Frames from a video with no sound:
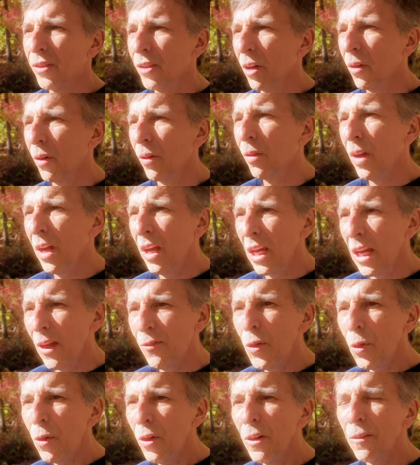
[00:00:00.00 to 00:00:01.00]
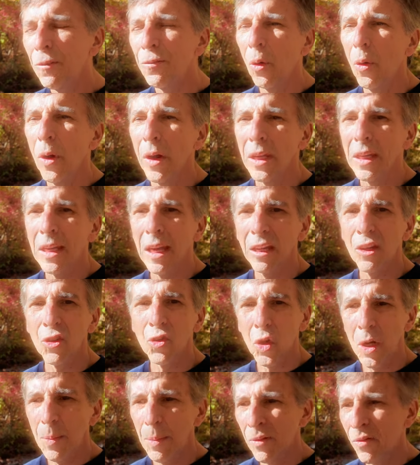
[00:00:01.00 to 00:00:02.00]
So if you can avoid getting
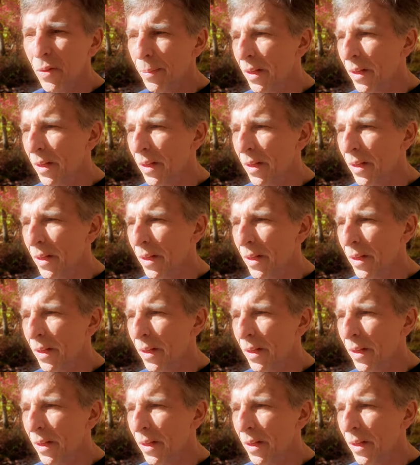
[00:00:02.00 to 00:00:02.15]
treatment